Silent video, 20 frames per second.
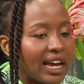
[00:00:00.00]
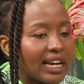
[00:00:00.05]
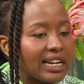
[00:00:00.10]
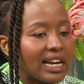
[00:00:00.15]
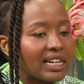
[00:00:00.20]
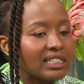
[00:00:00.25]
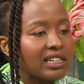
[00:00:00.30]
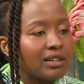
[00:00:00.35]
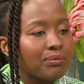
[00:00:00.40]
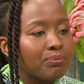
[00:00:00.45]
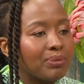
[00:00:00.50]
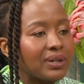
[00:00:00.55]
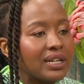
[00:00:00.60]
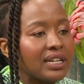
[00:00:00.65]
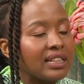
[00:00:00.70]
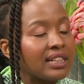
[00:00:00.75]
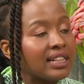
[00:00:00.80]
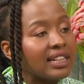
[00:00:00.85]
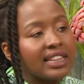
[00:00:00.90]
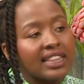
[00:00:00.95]
lie, it hasn't
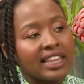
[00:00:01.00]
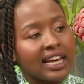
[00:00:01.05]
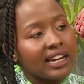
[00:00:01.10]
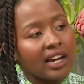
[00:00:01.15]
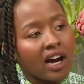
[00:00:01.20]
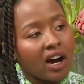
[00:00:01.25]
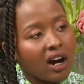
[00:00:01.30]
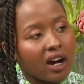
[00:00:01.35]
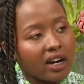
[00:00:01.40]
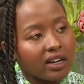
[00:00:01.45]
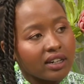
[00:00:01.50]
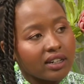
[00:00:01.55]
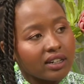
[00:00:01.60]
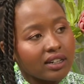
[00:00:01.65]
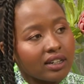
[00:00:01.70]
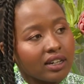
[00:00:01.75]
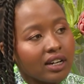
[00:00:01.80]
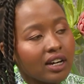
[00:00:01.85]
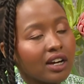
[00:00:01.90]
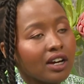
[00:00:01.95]
been that hard.
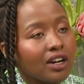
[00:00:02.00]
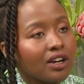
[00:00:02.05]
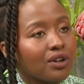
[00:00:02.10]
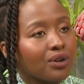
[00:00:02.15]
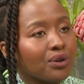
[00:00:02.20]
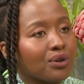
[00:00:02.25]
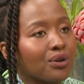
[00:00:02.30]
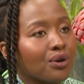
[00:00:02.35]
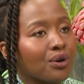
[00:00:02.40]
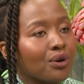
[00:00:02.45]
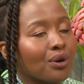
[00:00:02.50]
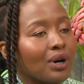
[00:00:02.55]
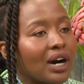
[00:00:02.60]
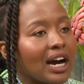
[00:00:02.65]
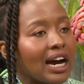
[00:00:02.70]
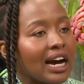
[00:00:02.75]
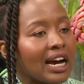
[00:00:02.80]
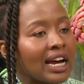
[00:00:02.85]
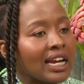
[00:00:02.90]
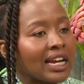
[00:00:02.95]
Yeah. You know,
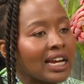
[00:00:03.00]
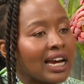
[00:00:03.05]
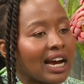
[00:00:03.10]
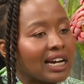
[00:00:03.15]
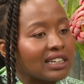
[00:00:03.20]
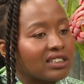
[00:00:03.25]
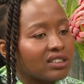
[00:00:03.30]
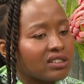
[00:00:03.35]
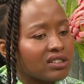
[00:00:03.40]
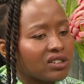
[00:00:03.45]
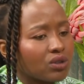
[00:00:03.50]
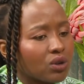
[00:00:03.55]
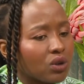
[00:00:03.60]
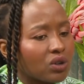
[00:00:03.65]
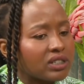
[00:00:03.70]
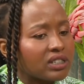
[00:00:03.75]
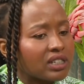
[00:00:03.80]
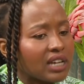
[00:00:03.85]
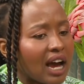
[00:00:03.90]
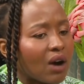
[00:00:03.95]
I, I just
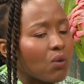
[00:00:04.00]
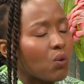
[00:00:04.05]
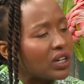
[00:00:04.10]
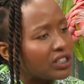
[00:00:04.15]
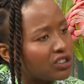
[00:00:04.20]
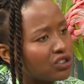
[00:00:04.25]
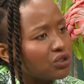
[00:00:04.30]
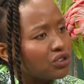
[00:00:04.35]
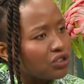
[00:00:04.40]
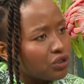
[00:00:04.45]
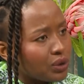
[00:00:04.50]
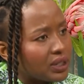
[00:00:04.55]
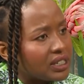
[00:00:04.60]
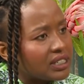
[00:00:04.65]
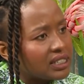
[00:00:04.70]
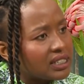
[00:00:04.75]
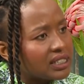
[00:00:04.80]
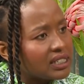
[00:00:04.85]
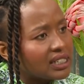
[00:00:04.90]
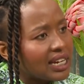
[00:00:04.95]
thought I want to do
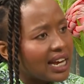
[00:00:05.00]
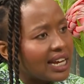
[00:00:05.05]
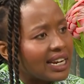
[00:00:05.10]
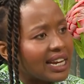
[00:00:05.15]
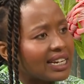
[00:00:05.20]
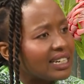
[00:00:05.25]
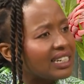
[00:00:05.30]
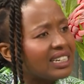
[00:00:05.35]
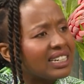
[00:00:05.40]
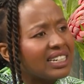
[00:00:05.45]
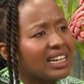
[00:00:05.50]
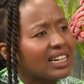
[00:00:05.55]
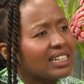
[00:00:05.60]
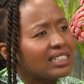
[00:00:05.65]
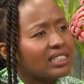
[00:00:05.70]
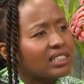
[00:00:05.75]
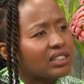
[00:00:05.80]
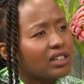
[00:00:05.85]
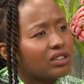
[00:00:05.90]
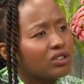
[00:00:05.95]
it. And yeah. I didn't
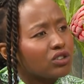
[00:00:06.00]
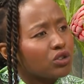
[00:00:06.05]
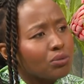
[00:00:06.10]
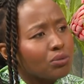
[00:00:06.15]
get uh,